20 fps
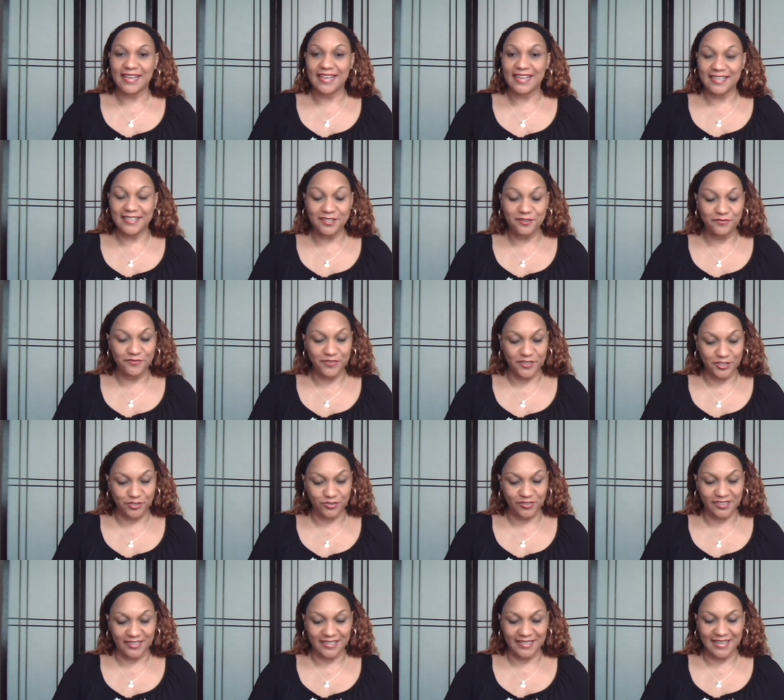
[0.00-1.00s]

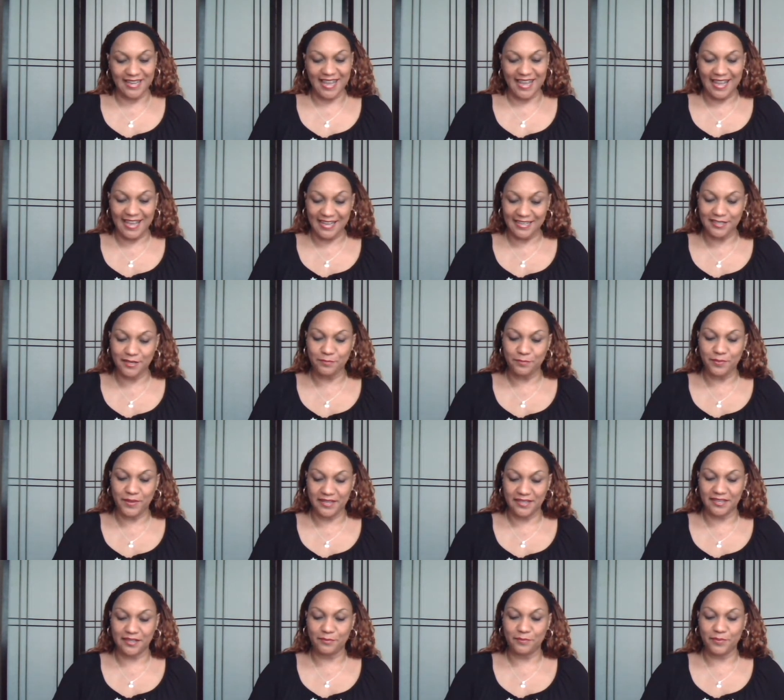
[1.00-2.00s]
Individually, and
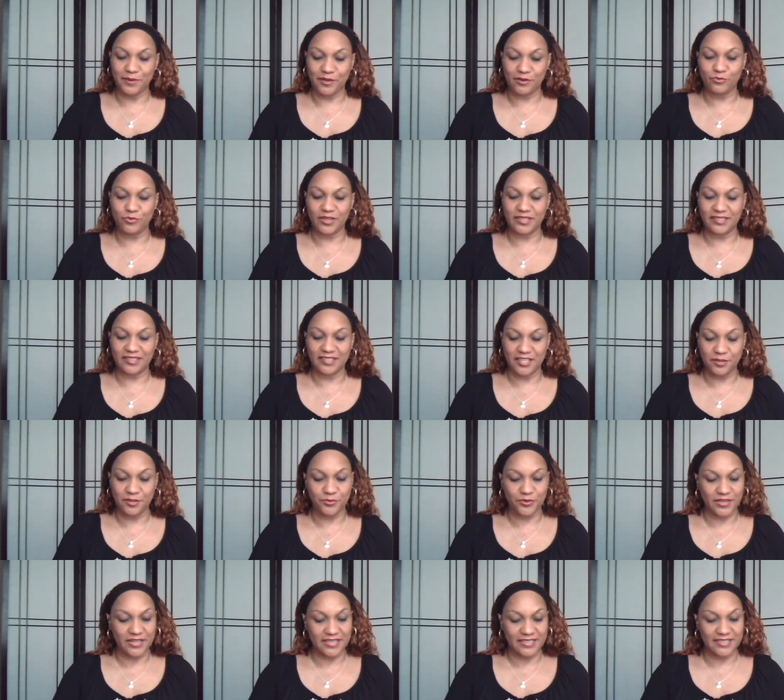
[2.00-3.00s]
depending upon what
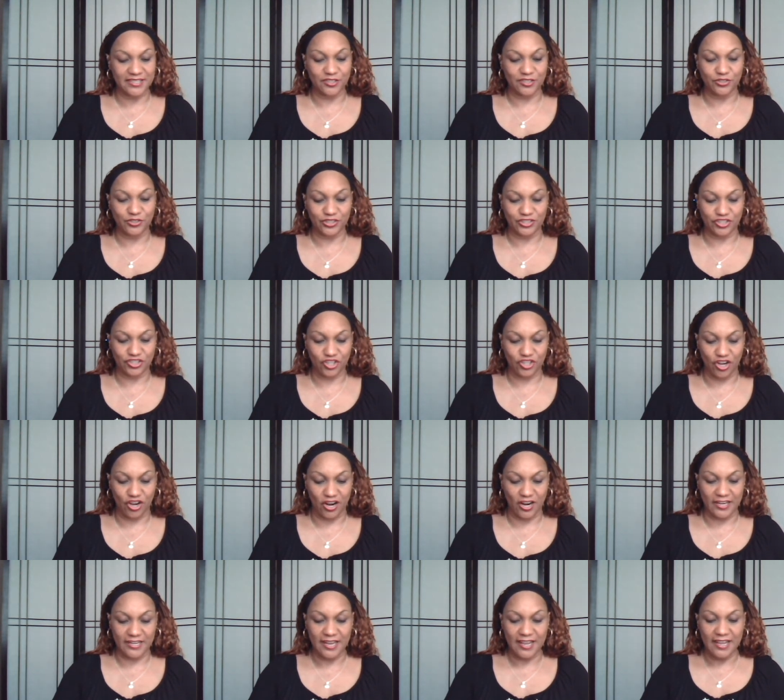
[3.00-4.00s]
Libra is in your
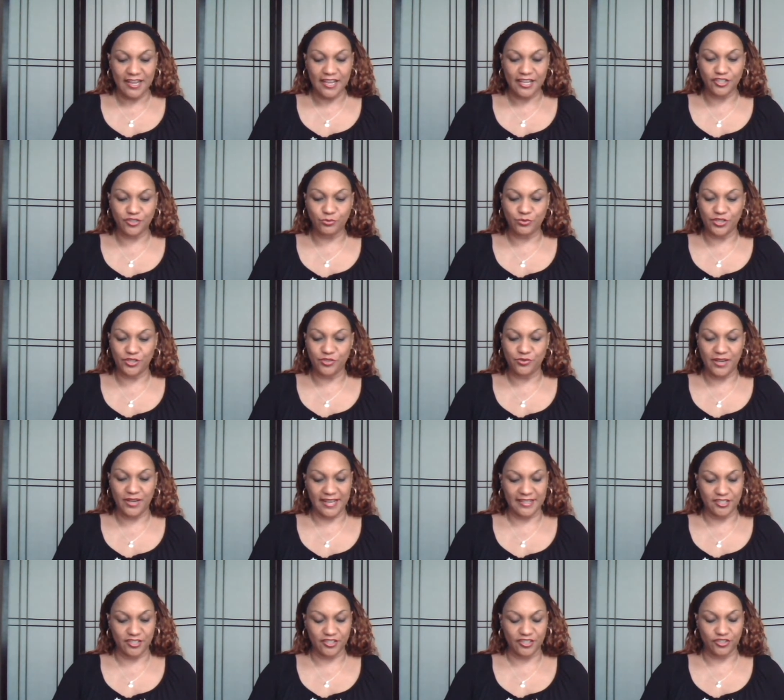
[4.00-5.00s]
chart, is where you
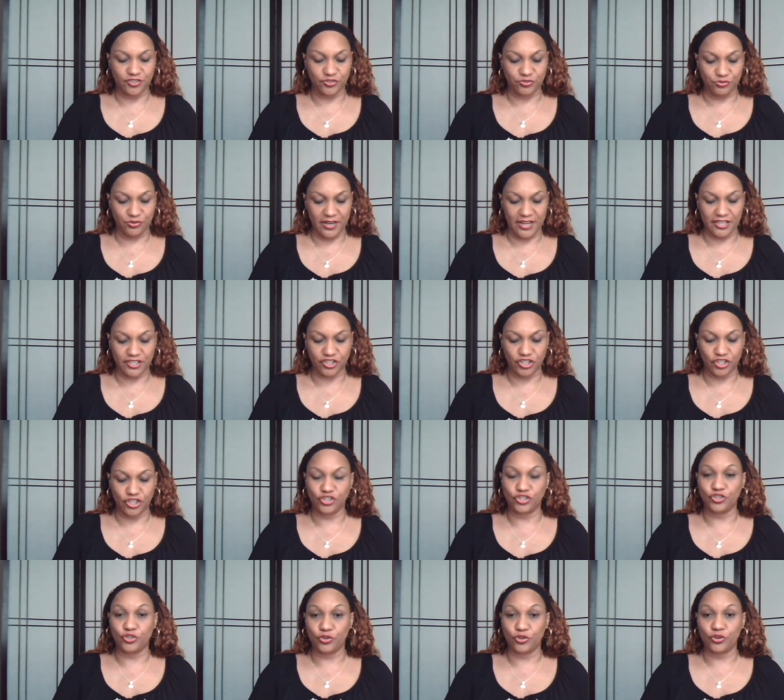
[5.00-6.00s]
had to address
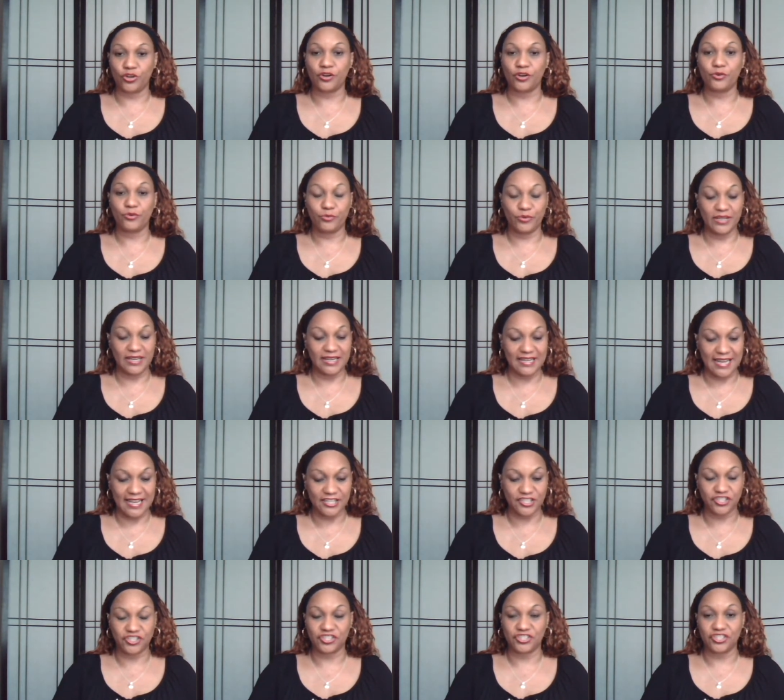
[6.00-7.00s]
your
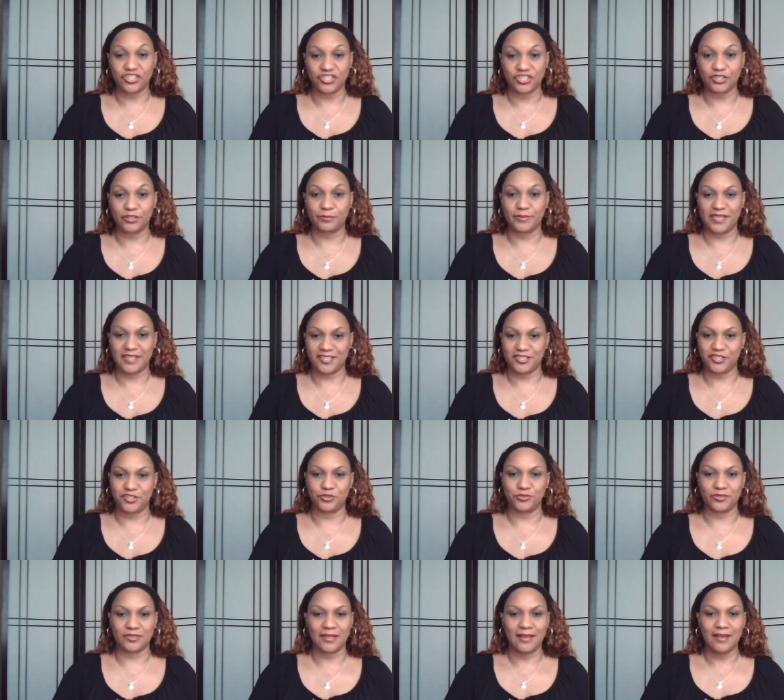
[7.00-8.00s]
relationship
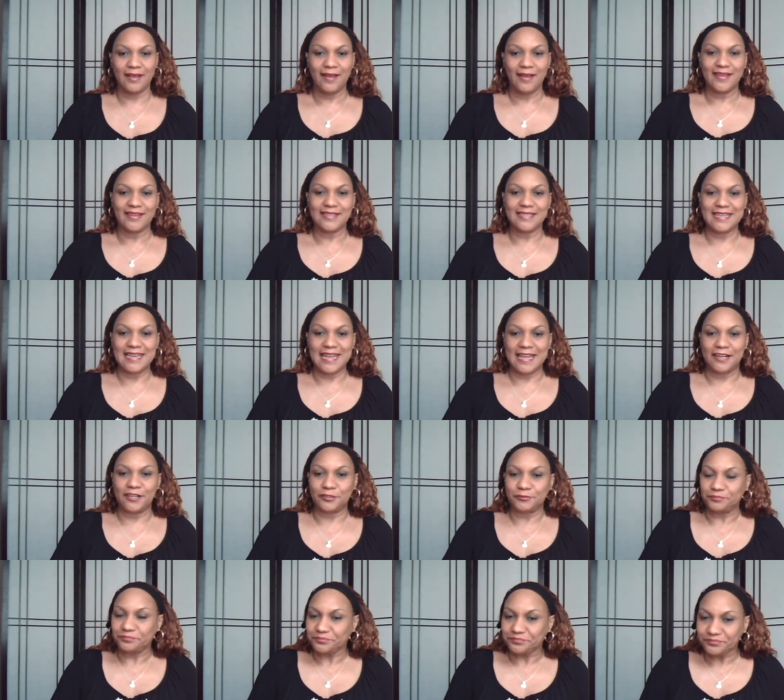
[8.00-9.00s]
issues.
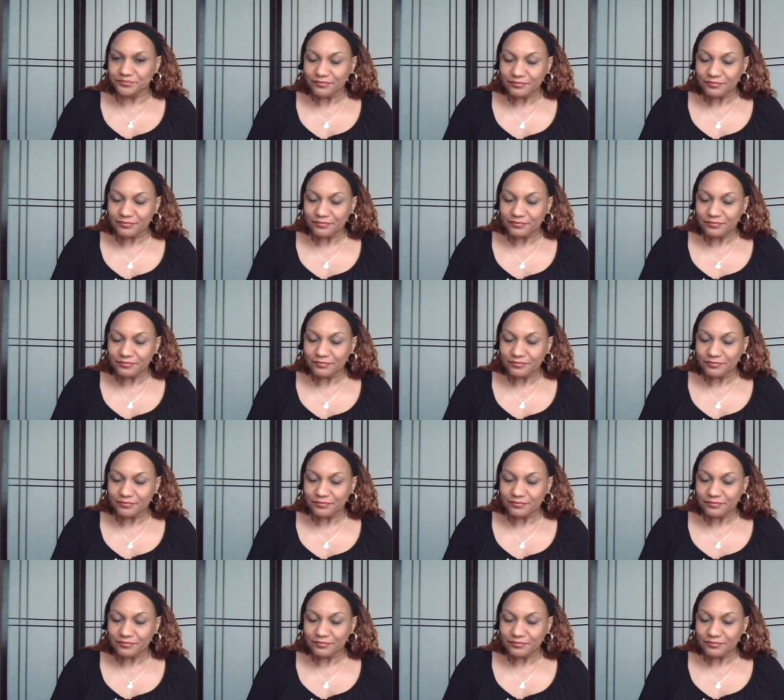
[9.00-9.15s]
Now,